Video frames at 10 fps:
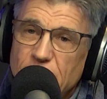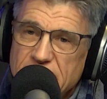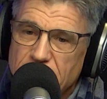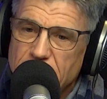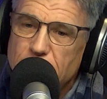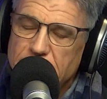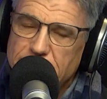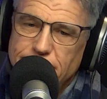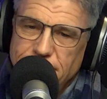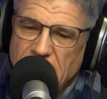That was
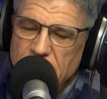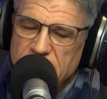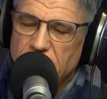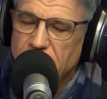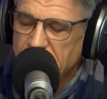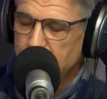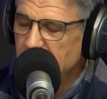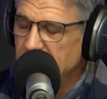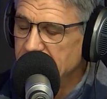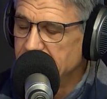Lord. That was all it could
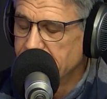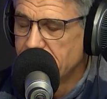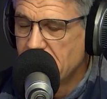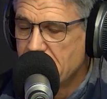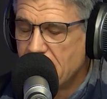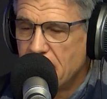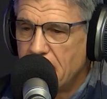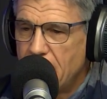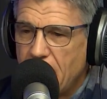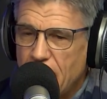be.
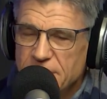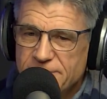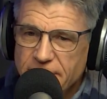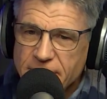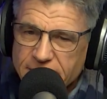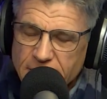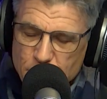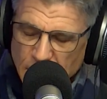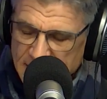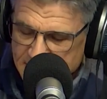I was very,
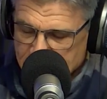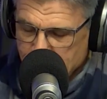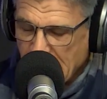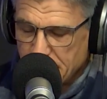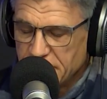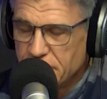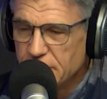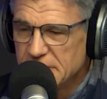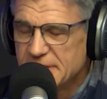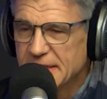very blessed to be able to
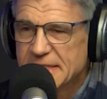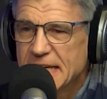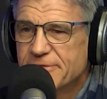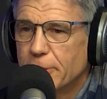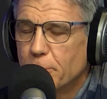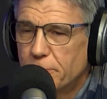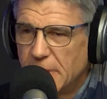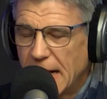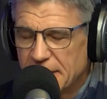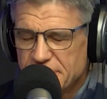do a successful
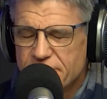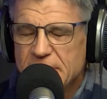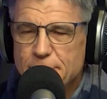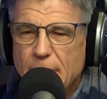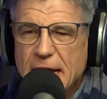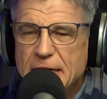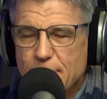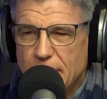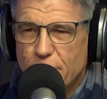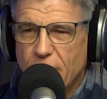stress
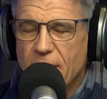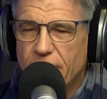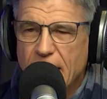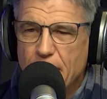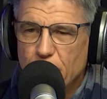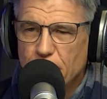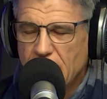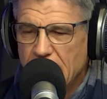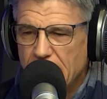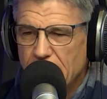management program
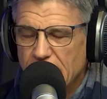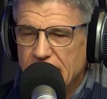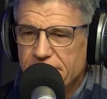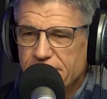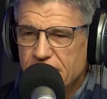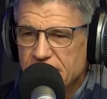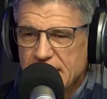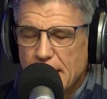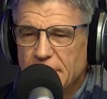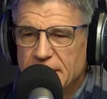in the first
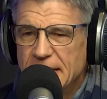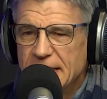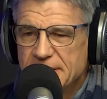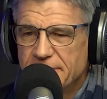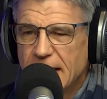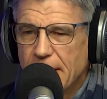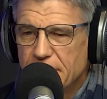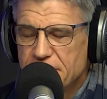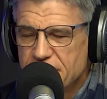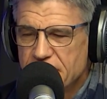couple of years of
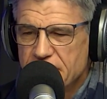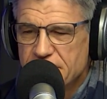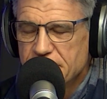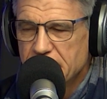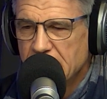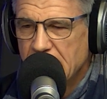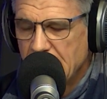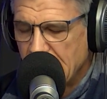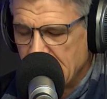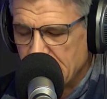going to church.
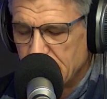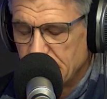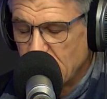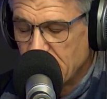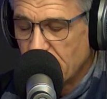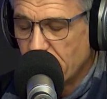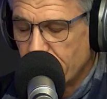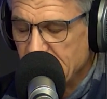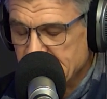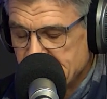When I got
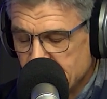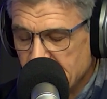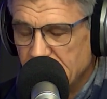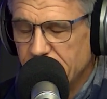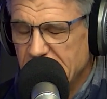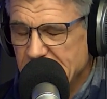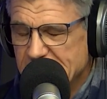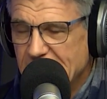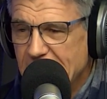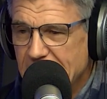
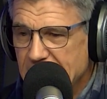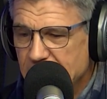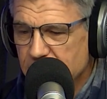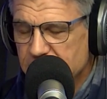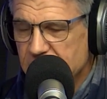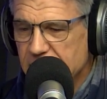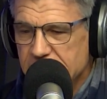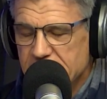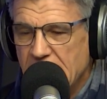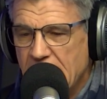reinstated into a
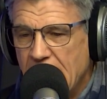church,